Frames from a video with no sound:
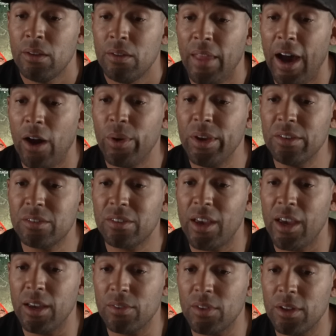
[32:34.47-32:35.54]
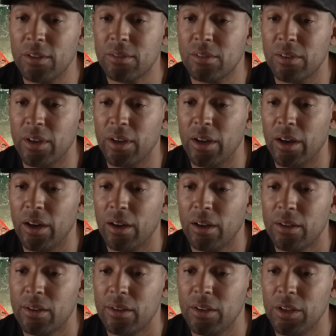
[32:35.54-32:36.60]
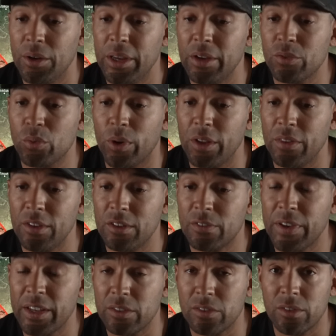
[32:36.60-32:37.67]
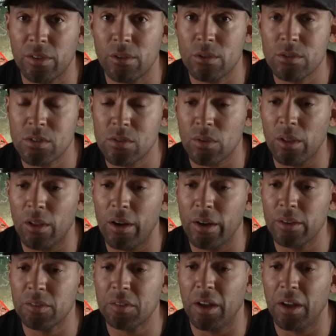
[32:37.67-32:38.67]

Now he's saying that, you know, he was one of these fence sitters for the longest